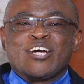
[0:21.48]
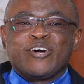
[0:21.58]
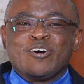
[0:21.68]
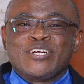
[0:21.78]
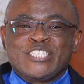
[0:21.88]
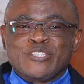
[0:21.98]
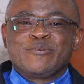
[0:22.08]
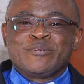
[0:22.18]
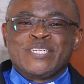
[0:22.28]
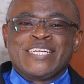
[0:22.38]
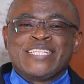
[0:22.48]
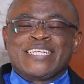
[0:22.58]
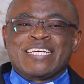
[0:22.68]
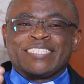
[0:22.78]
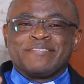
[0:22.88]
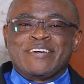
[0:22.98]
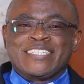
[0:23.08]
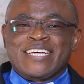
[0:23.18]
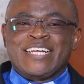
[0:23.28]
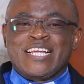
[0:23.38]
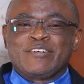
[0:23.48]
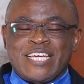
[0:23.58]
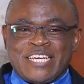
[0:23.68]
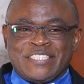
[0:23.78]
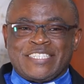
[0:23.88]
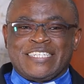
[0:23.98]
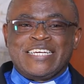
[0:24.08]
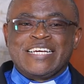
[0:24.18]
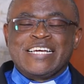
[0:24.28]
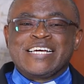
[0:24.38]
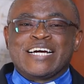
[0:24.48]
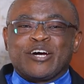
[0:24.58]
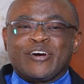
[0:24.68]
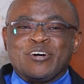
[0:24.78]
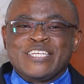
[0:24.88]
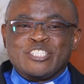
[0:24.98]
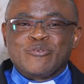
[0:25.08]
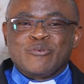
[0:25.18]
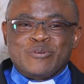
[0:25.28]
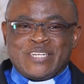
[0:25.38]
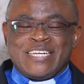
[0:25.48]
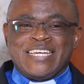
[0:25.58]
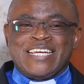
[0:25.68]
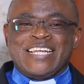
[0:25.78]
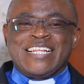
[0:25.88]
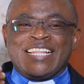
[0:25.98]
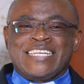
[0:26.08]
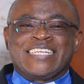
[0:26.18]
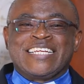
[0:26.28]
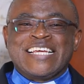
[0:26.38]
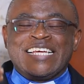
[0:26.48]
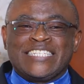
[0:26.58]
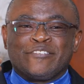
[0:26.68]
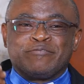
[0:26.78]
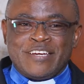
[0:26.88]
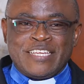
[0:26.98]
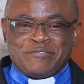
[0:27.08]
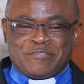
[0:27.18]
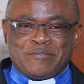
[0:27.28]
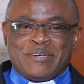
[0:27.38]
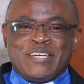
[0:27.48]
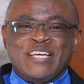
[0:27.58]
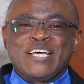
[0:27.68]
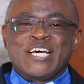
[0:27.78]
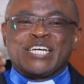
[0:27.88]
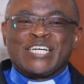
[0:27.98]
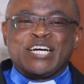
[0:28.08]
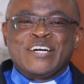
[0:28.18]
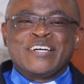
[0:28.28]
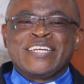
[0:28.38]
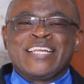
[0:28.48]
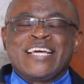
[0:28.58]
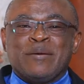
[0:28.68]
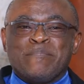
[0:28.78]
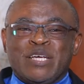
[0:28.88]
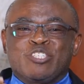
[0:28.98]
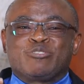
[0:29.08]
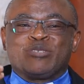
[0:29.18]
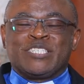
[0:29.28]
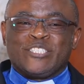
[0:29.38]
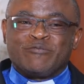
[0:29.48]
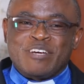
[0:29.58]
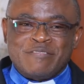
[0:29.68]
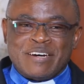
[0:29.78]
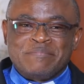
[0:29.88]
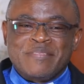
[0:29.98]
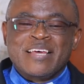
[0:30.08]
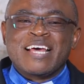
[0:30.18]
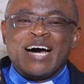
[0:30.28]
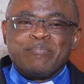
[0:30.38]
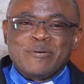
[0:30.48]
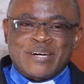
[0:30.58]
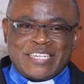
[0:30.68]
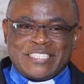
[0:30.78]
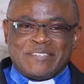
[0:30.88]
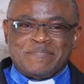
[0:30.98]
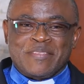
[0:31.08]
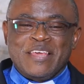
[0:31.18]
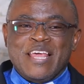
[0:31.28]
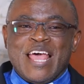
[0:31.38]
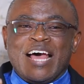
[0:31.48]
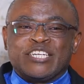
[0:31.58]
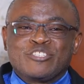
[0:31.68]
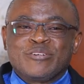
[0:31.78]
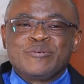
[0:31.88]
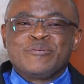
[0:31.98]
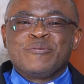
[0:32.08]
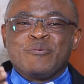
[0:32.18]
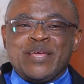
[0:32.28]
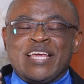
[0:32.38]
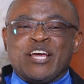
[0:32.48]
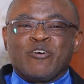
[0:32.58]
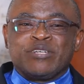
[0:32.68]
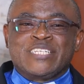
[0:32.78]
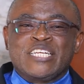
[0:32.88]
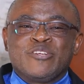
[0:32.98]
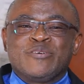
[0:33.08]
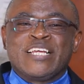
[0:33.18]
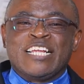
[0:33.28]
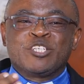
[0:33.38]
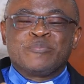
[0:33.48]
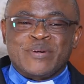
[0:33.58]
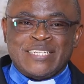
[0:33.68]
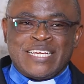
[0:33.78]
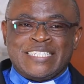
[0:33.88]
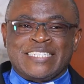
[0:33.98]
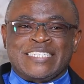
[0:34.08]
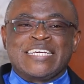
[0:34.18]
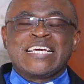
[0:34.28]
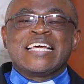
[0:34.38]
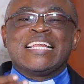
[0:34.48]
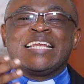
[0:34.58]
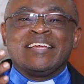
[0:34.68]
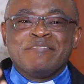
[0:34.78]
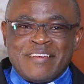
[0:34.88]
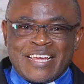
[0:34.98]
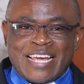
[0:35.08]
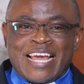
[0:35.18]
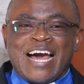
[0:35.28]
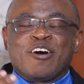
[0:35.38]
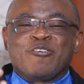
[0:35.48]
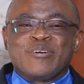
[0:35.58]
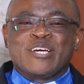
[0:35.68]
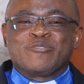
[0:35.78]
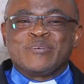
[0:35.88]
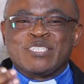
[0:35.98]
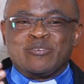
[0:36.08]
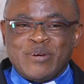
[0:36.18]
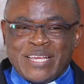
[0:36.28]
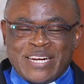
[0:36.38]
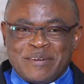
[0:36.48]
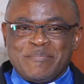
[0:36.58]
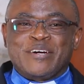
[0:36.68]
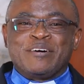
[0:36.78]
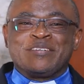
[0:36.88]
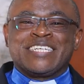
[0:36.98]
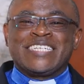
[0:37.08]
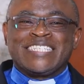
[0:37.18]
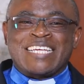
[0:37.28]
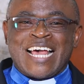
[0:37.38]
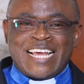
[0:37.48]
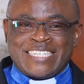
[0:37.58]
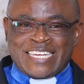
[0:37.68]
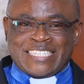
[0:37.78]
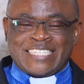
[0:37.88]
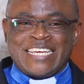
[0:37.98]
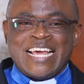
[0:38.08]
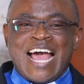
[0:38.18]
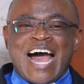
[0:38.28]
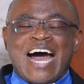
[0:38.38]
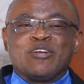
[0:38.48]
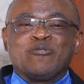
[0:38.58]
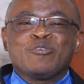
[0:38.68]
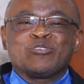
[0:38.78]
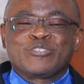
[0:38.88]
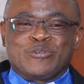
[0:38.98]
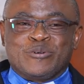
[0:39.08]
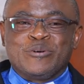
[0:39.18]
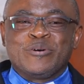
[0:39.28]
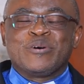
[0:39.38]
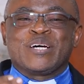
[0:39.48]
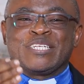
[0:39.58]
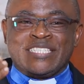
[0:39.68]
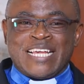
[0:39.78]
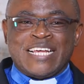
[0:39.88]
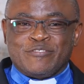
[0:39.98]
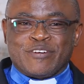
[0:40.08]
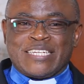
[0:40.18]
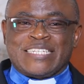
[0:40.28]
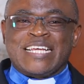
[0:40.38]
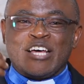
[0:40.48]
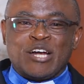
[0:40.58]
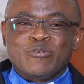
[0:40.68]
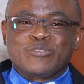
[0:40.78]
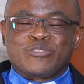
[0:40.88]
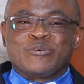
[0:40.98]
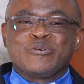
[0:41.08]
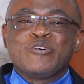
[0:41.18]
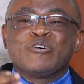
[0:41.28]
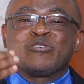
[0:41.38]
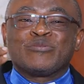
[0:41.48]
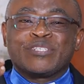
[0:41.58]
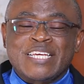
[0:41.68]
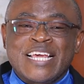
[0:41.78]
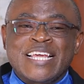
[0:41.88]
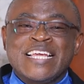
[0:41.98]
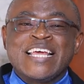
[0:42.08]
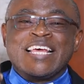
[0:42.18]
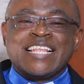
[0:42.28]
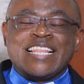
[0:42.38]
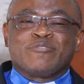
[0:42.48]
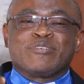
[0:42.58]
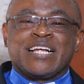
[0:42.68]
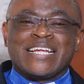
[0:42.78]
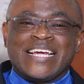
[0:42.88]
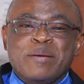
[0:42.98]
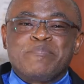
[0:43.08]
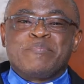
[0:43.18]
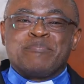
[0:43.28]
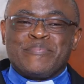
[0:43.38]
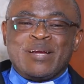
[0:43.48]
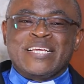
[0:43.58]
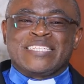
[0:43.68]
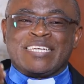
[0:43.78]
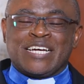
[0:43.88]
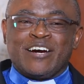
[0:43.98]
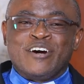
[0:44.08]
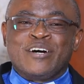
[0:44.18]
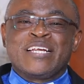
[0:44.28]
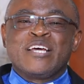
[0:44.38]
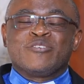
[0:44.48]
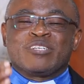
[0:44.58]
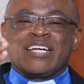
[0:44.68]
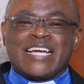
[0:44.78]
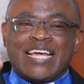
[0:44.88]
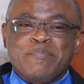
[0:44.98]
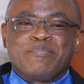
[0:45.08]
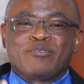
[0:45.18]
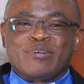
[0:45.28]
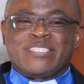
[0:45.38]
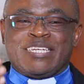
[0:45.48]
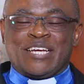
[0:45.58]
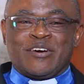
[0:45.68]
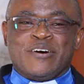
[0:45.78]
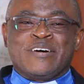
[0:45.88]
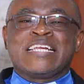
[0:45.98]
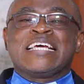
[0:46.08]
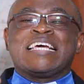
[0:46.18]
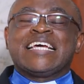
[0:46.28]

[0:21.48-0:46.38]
God is good that has given us another chance. God is good that He is faithful. God bestows His favor upon us. And so we continue in His presence, living according to His will, because He desires us. And we also, He desires for us, and also to say that we shall keep praising God, shall keep trusting God